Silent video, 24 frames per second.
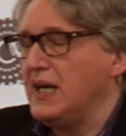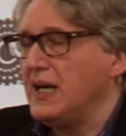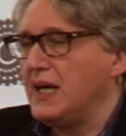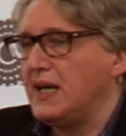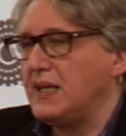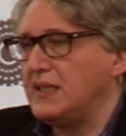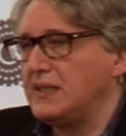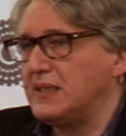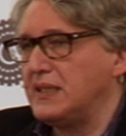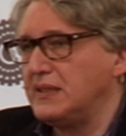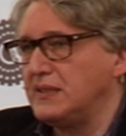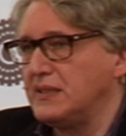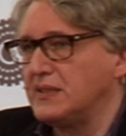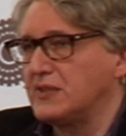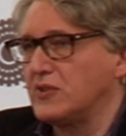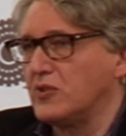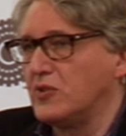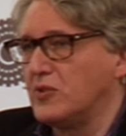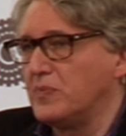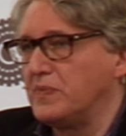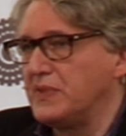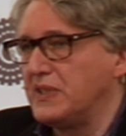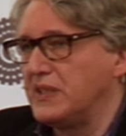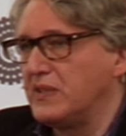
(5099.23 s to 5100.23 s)
and then it's
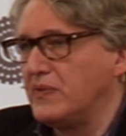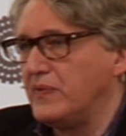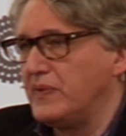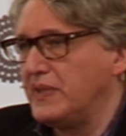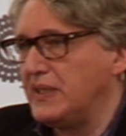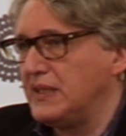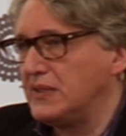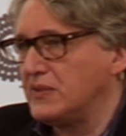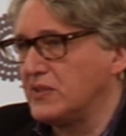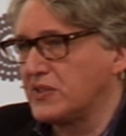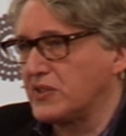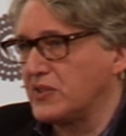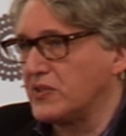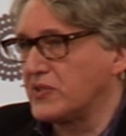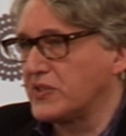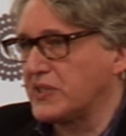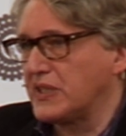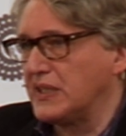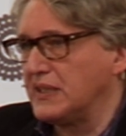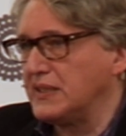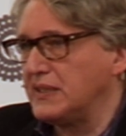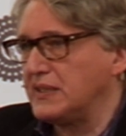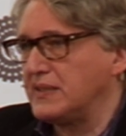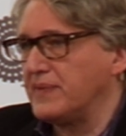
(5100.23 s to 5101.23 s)
opened the way to
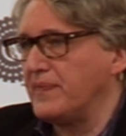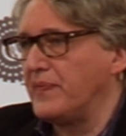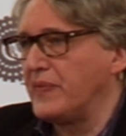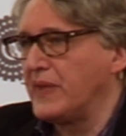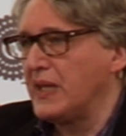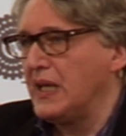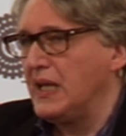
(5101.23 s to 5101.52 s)
socialism.